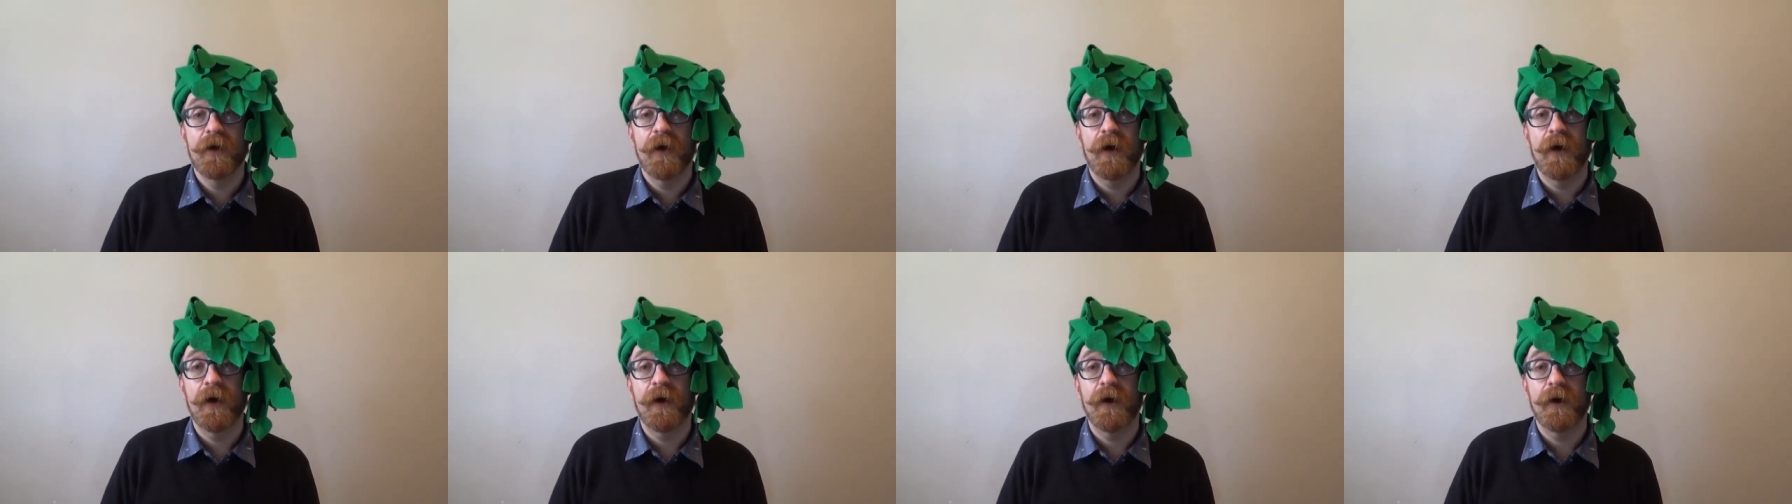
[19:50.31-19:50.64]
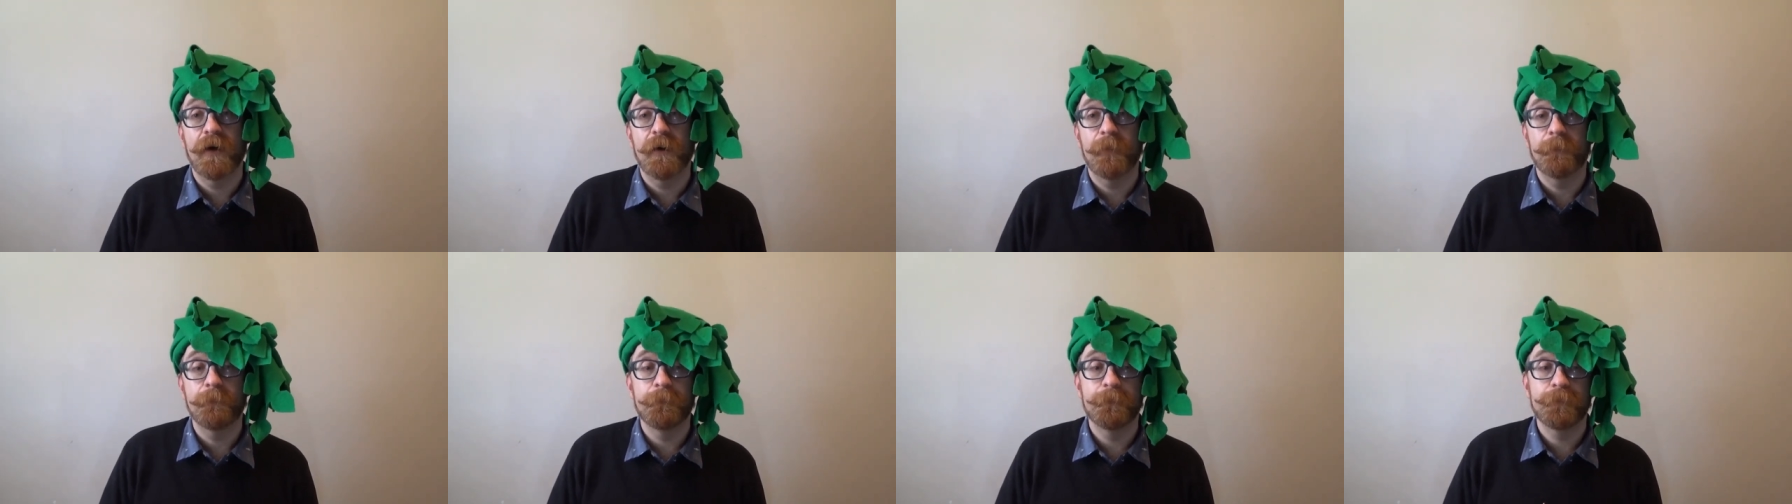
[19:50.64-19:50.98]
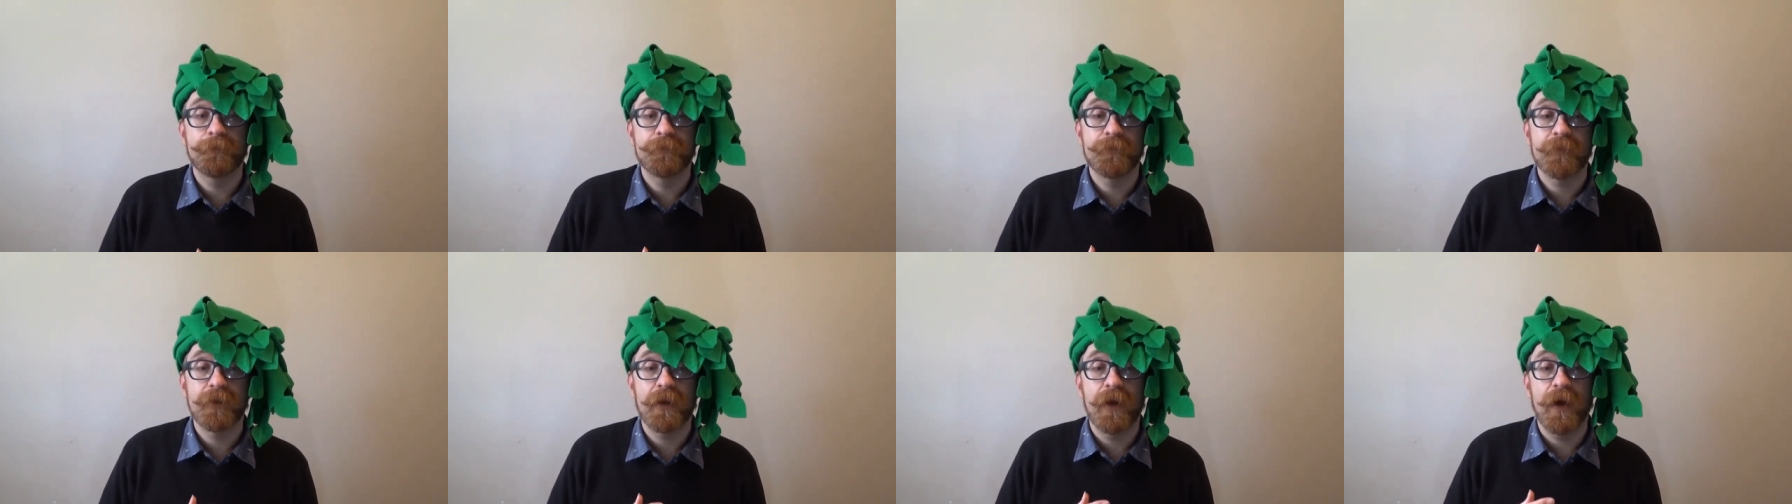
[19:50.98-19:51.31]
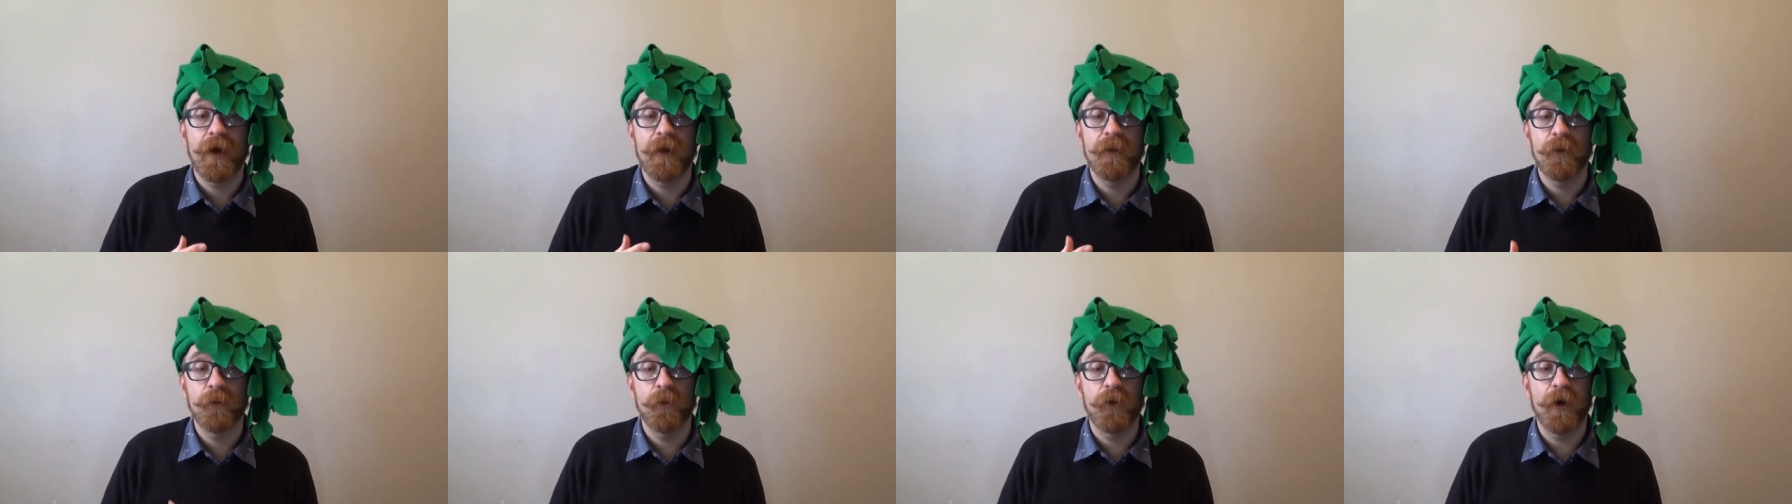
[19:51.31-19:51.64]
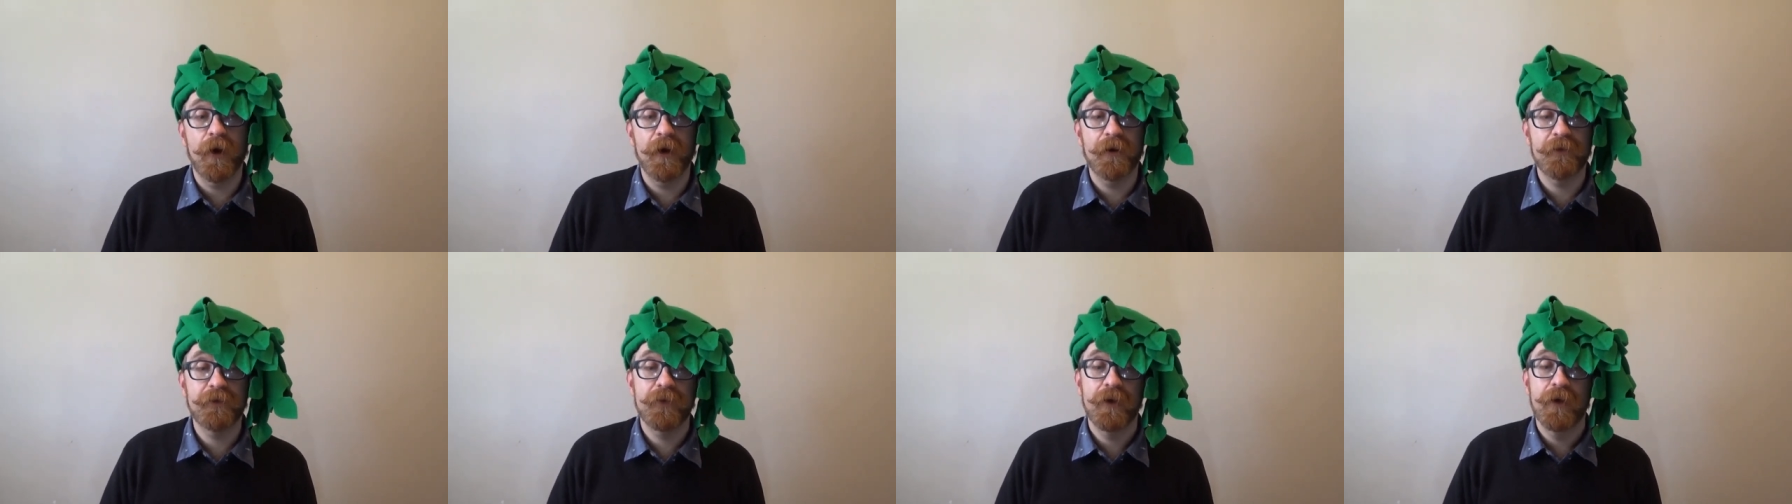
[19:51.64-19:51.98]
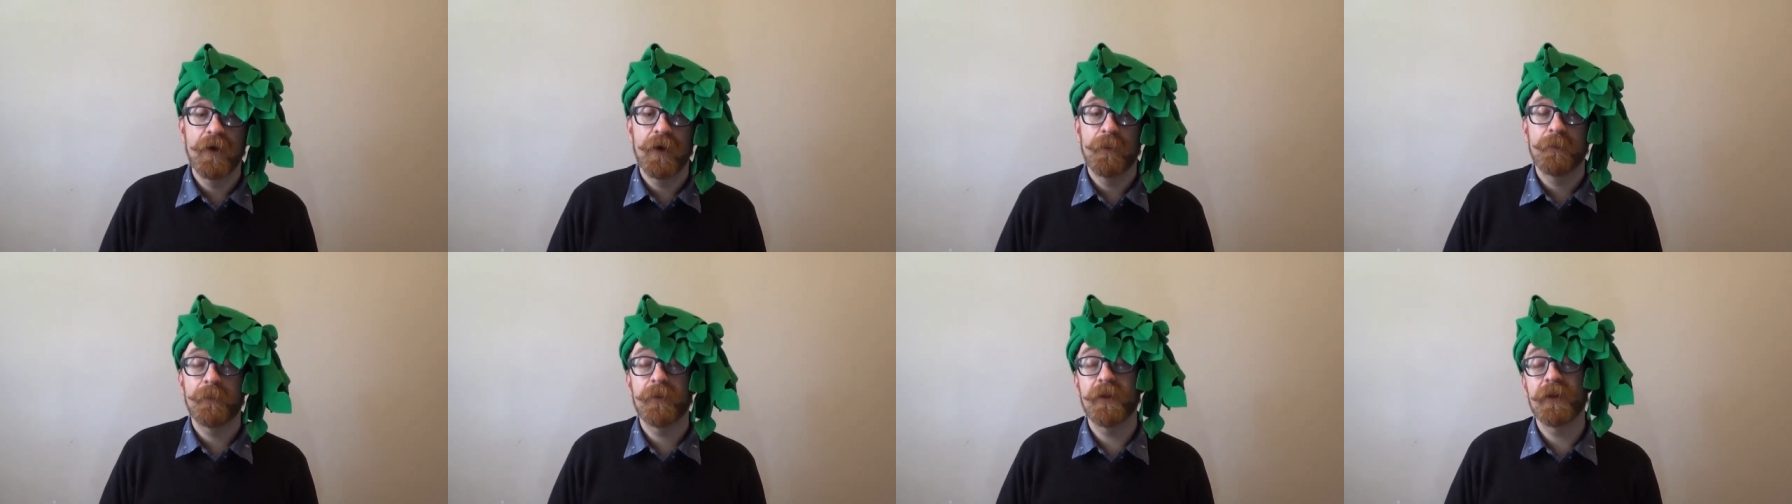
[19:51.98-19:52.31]
Um, otherwise,
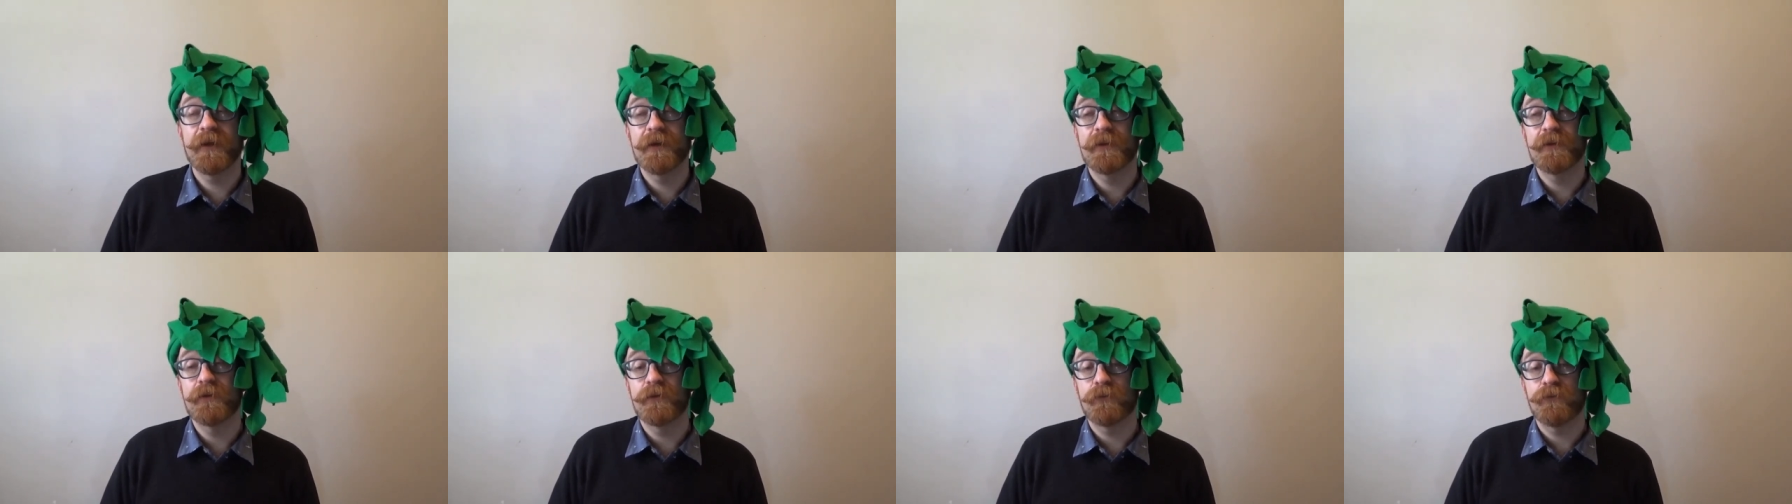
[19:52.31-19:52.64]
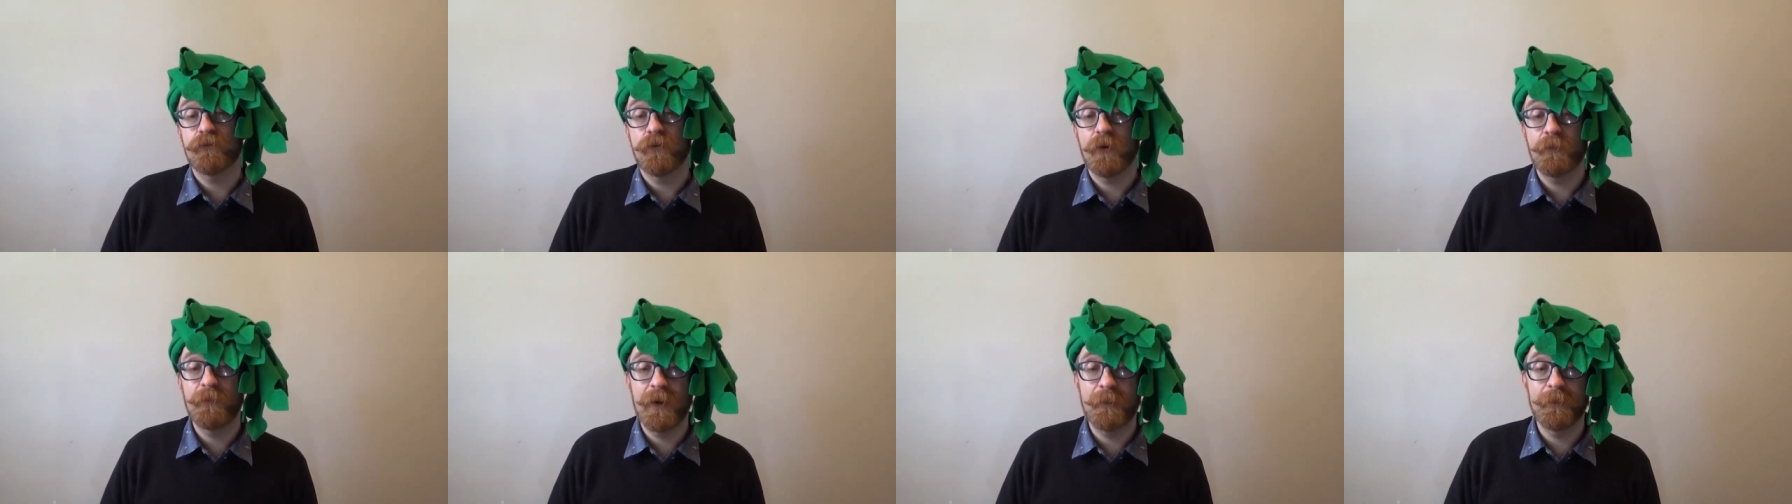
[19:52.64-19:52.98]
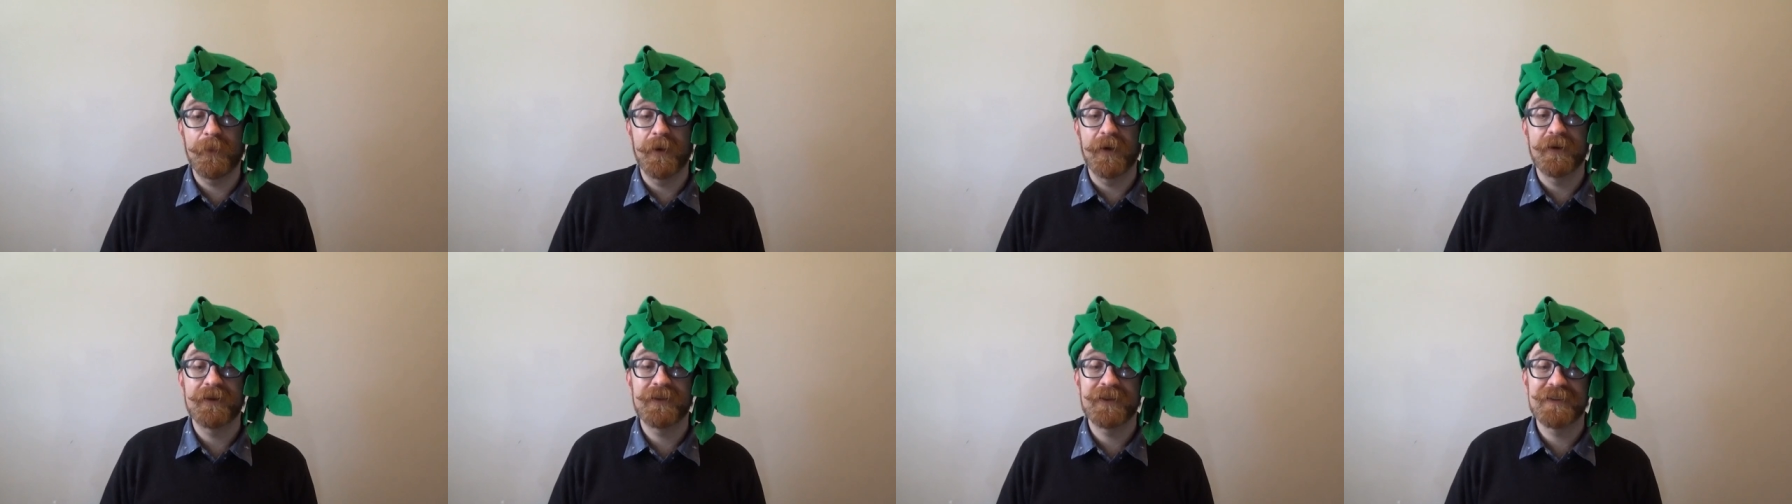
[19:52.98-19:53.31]
please remember